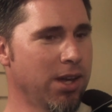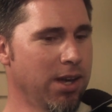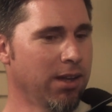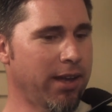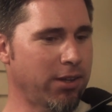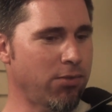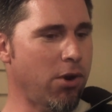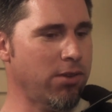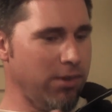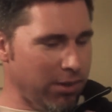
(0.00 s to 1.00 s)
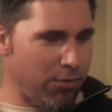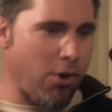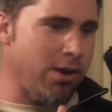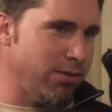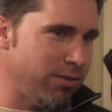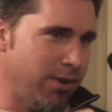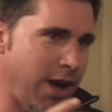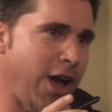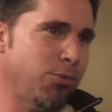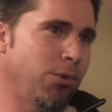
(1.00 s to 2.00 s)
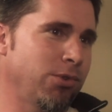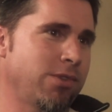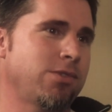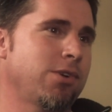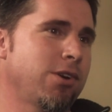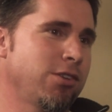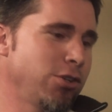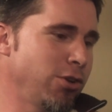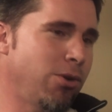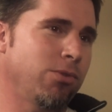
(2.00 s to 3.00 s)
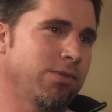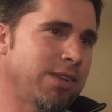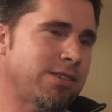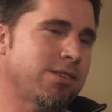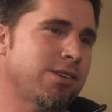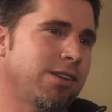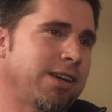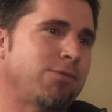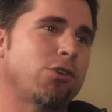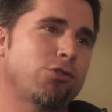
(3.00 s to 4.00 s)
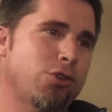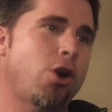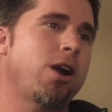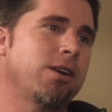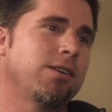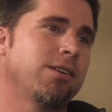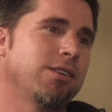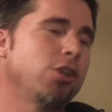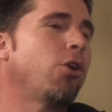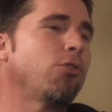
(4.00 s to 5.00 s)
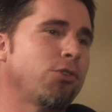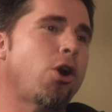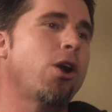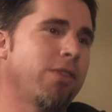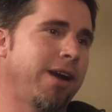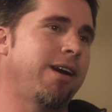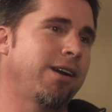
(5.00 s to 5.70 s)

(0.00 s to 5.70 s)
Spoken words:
you like as far as the gospel is concerned, you don't necessarily have to start. You don't start there.